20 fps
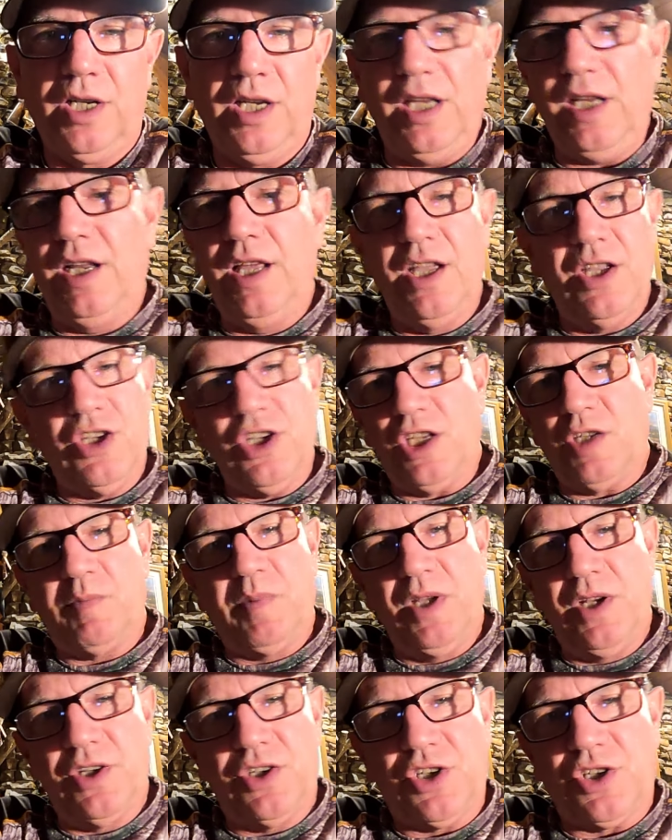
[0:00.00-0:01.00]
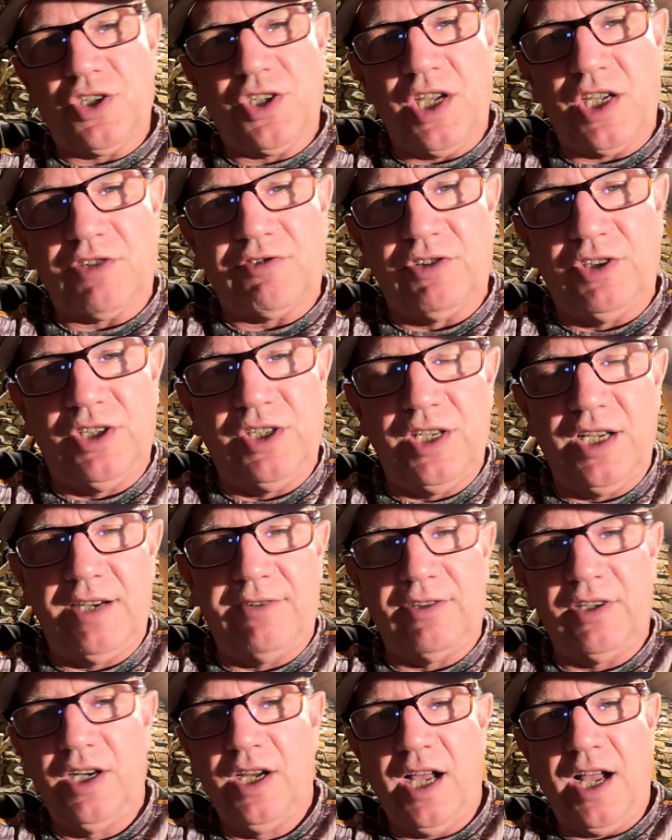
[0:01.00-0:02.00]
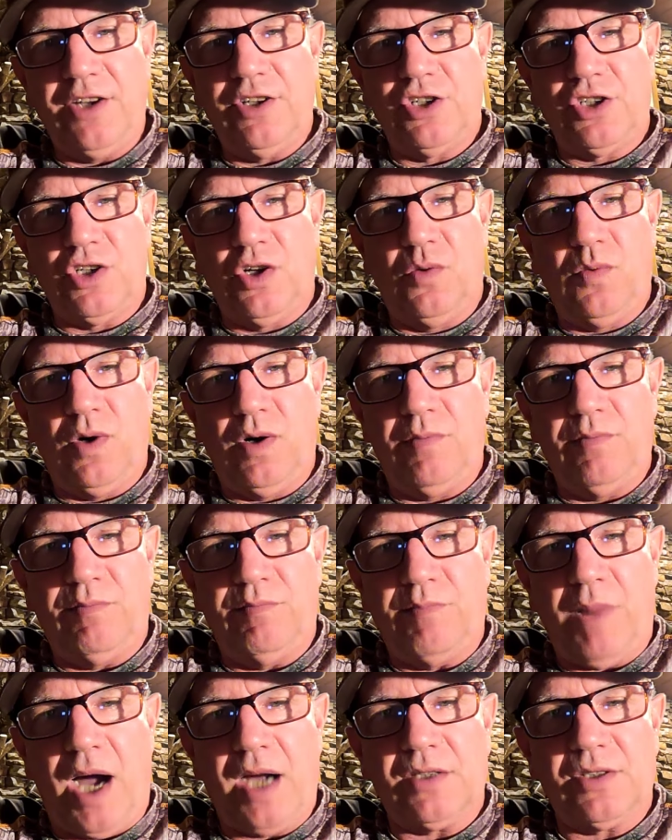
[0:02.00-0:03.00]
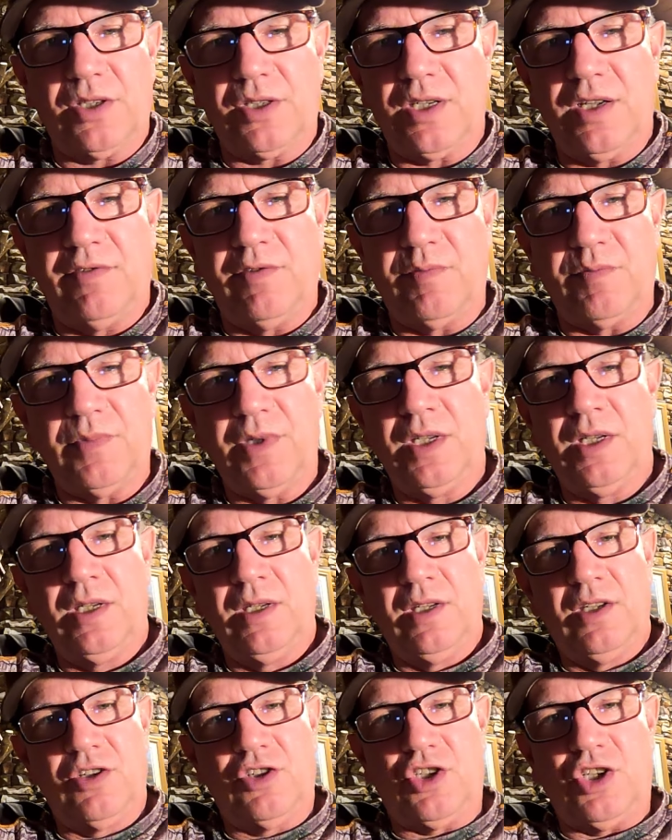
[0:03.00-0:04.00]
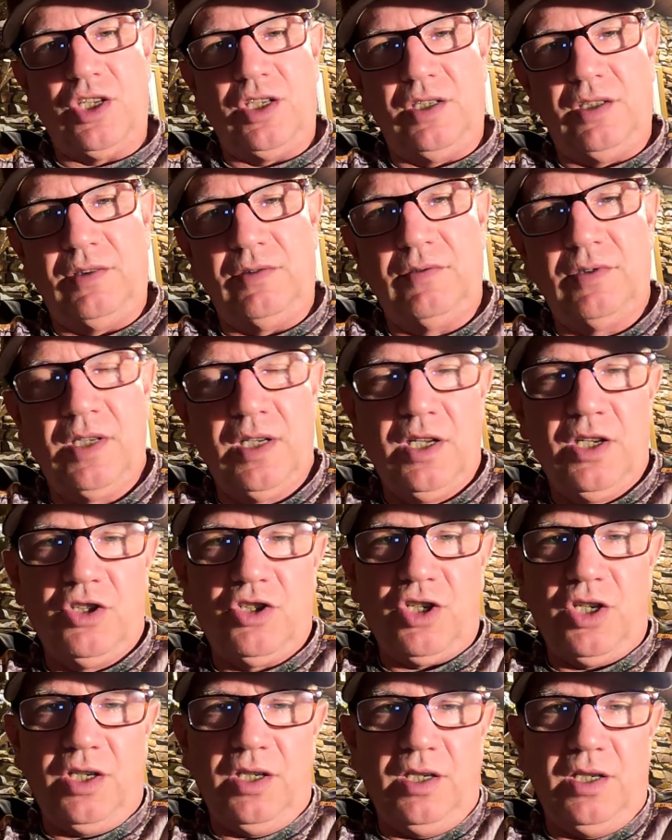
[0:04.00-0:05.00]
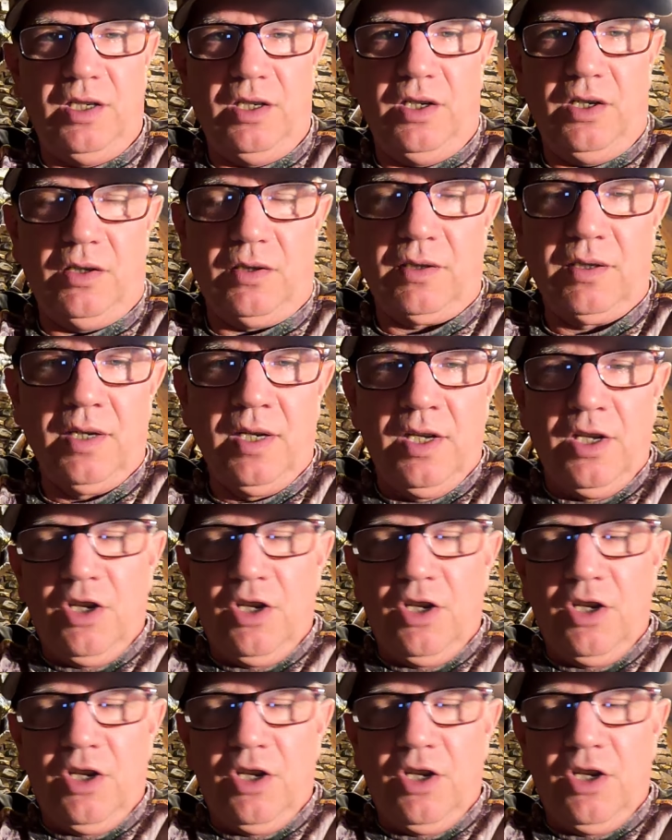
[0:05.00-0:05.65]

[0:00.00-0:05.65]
It is. It's been a successful endeavor. I just don't want boxes of them sitting in here.